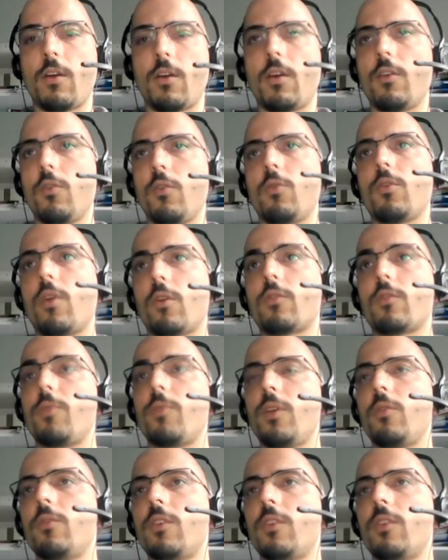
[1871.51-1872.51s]
you could also
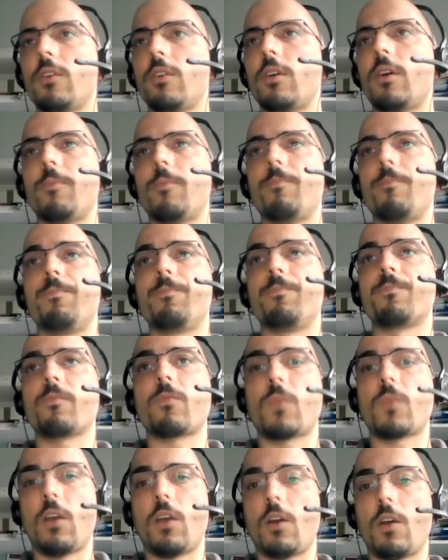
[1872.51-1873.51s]
be using
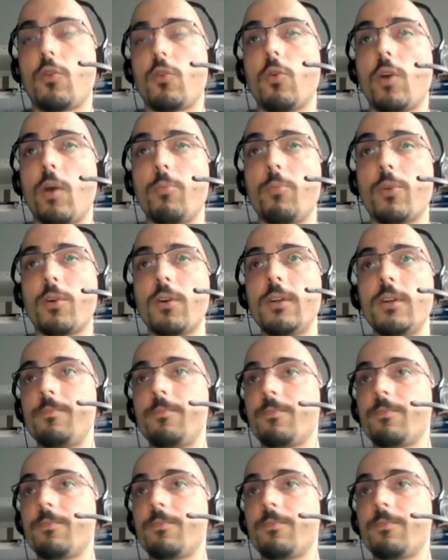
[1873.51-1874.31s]
Cucumber,